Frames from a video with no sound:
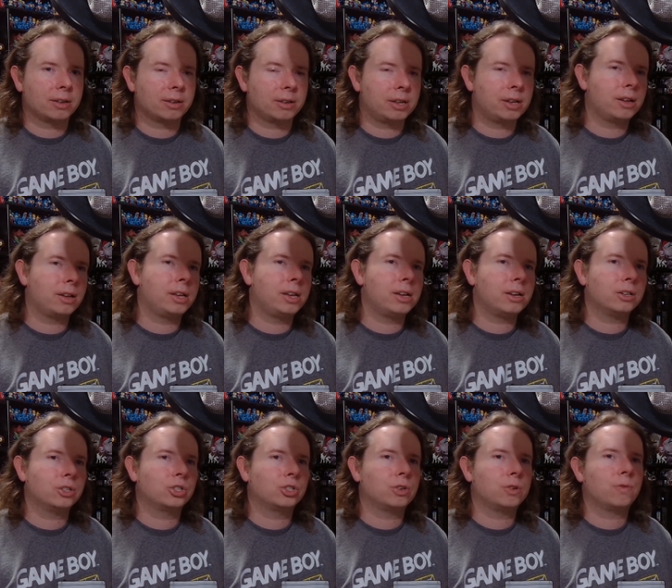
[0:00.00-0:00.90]
He, he
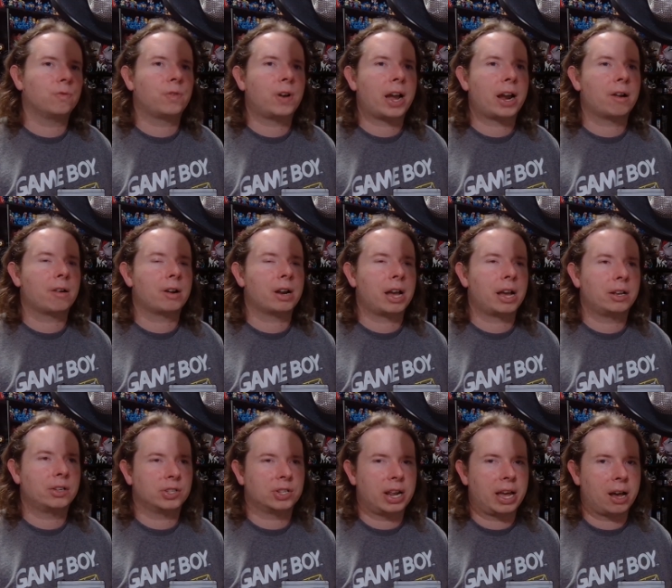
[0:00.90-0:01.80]
can shoot fire and
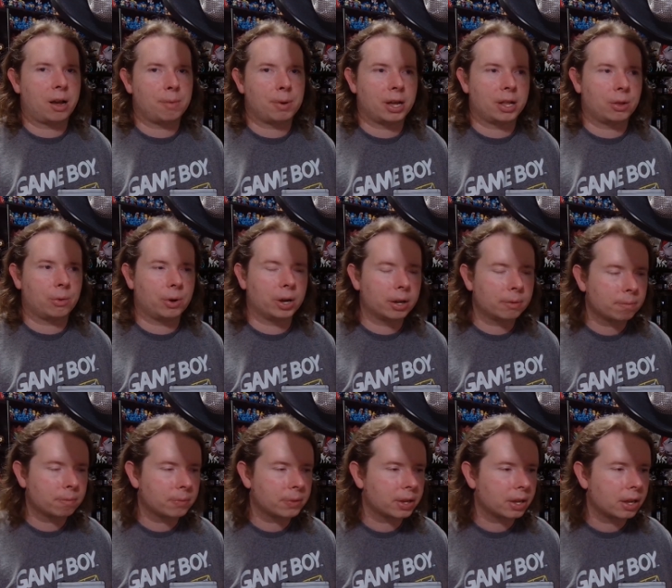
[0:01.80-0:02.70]
ice now, by the way.
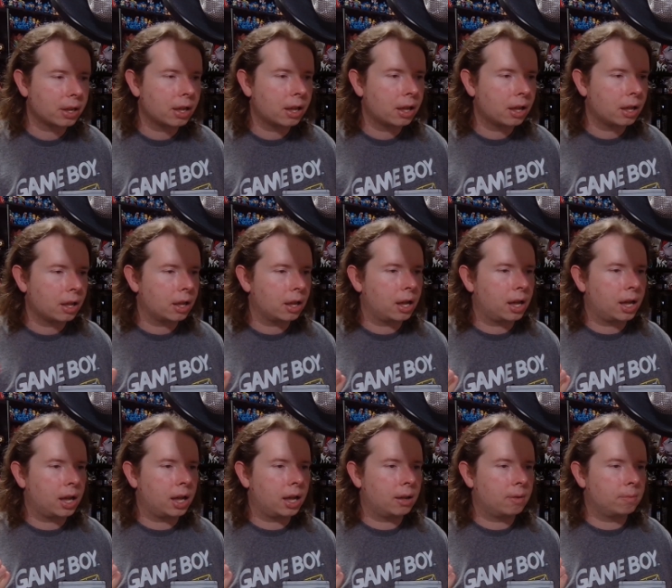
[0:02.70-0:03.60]

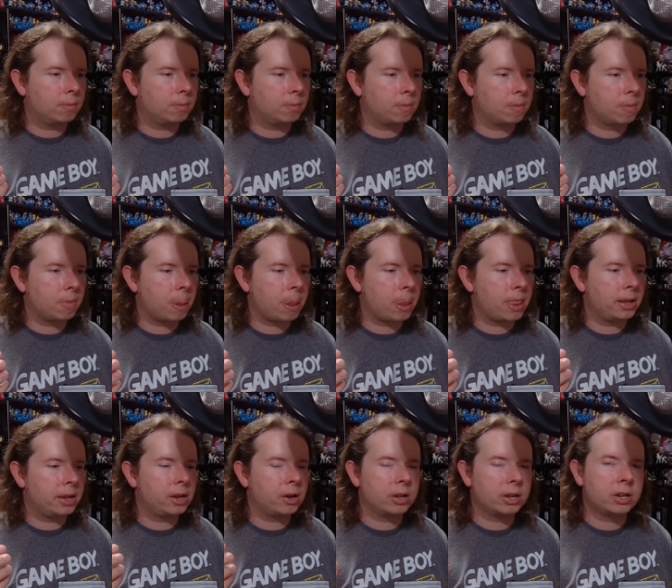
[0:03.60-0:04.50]
Um,
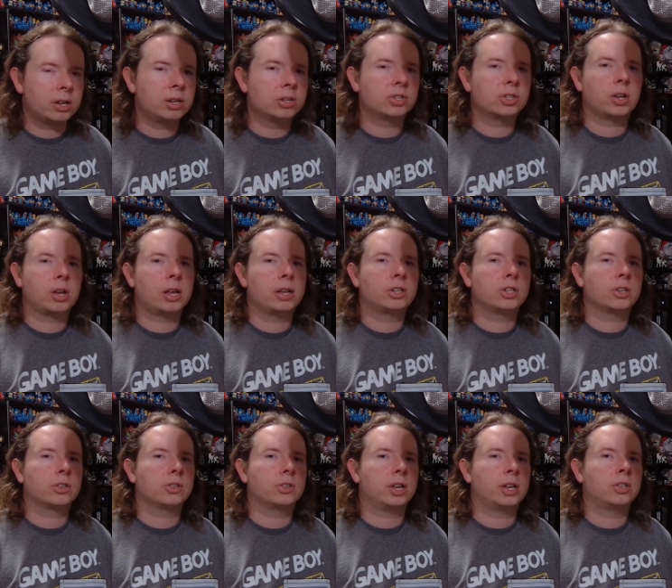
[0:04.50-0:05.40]
you know, and it's it
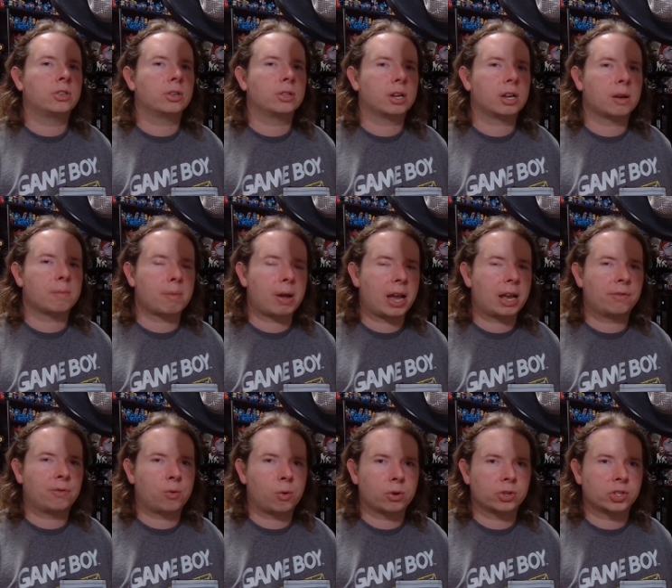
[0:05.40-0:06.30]
just it took the
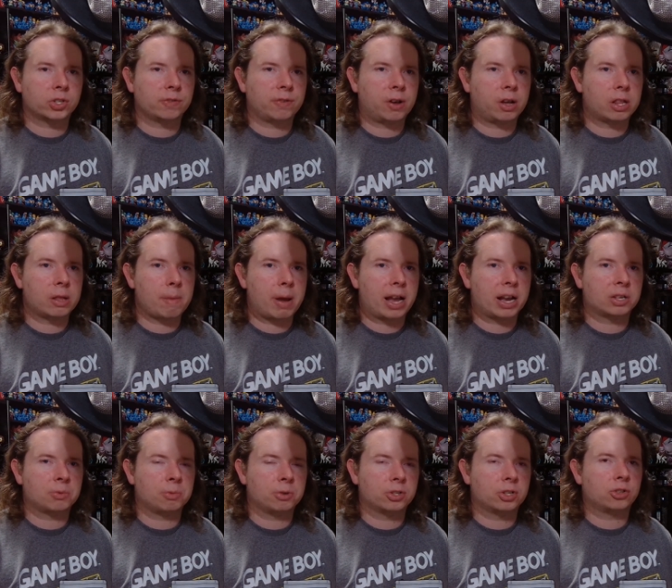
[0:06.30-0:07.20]
combined forces of all the
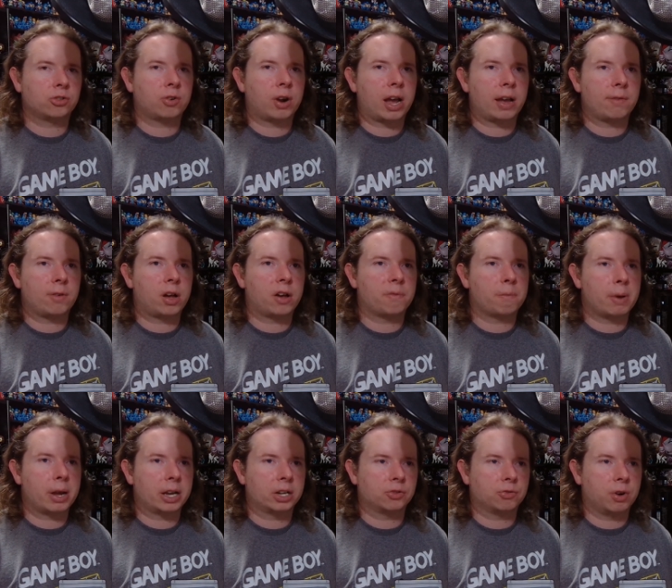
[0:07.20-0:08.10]
Maximals to drive off
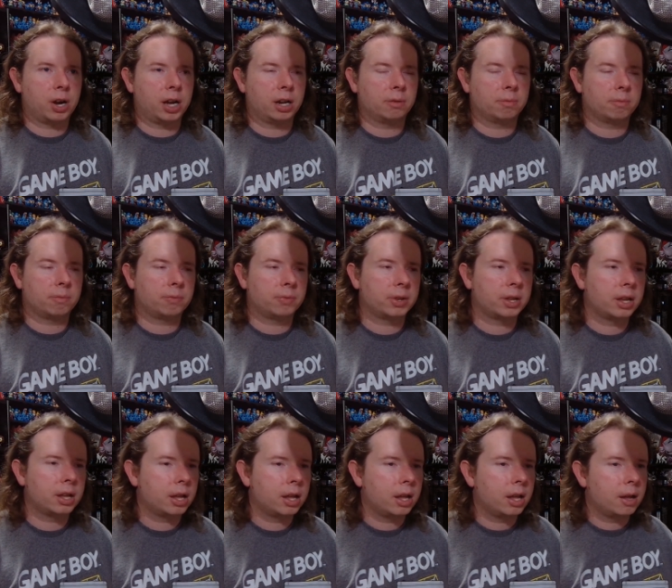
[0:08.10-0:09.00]
Megatron.
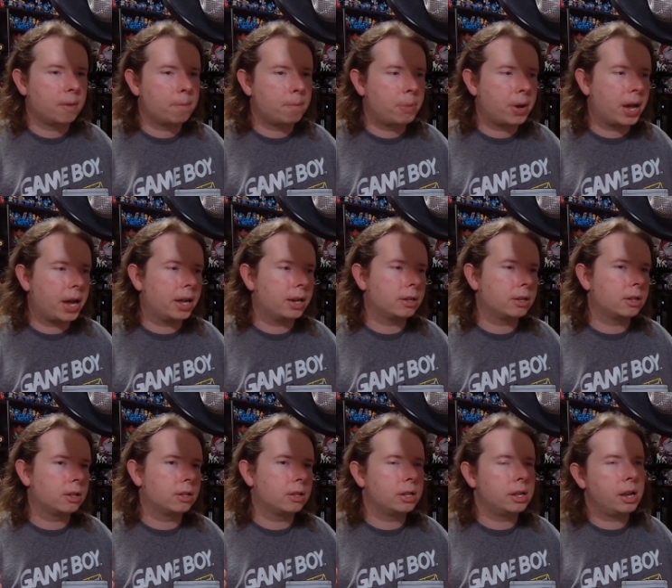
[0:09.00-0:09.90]
But
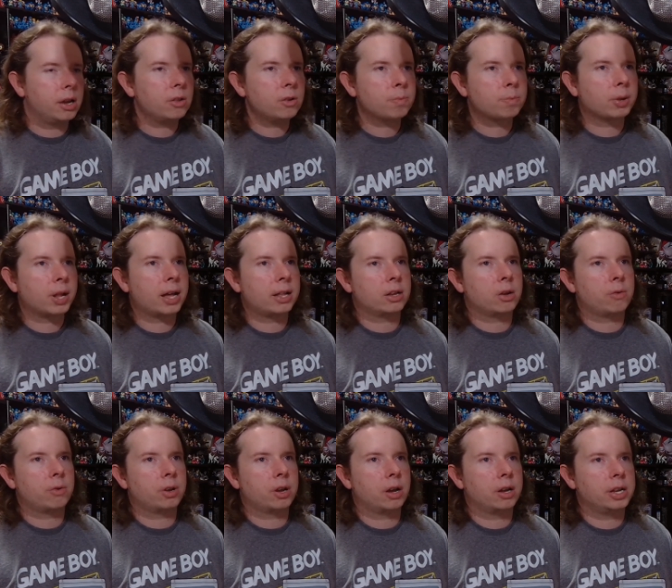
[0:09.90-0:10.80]
the other plot
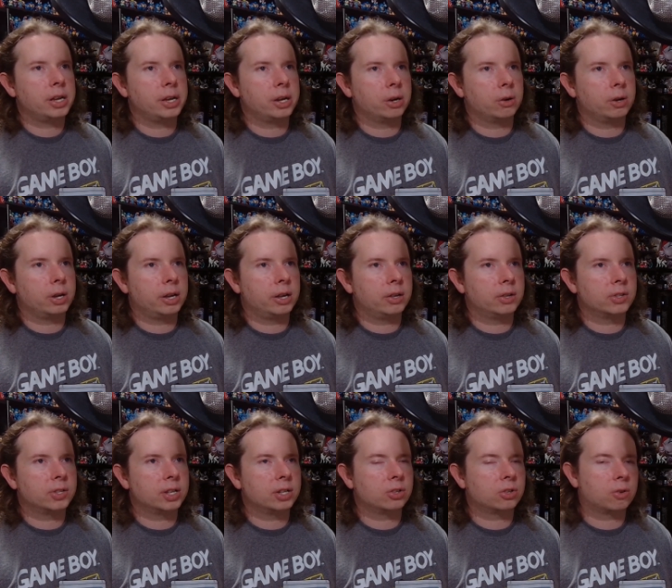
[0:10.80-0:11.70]
going on here
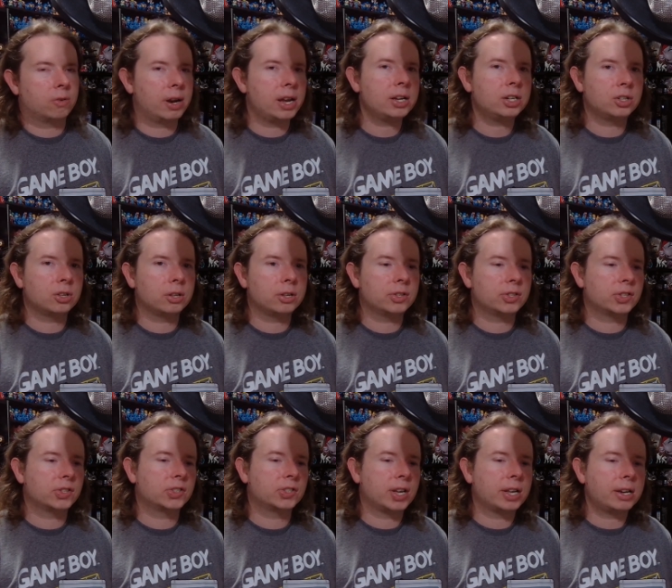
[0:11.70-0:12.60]
is that Tarantulas
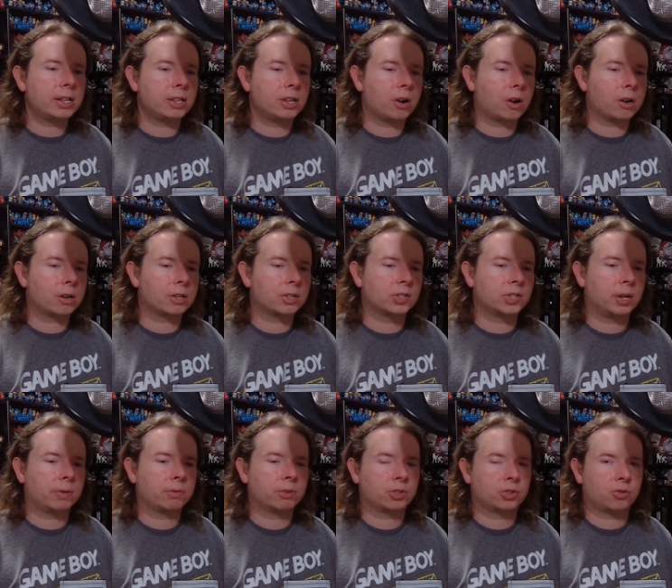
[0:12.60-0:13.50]
is setting the Ark to
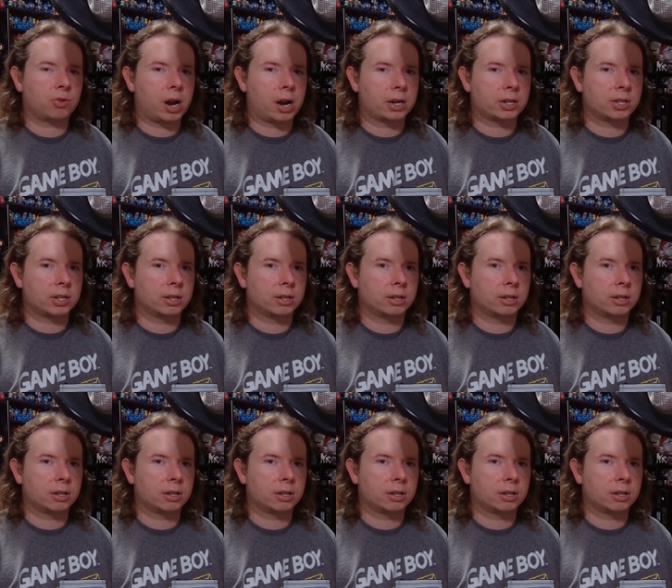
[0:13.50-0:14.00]
self-destruct.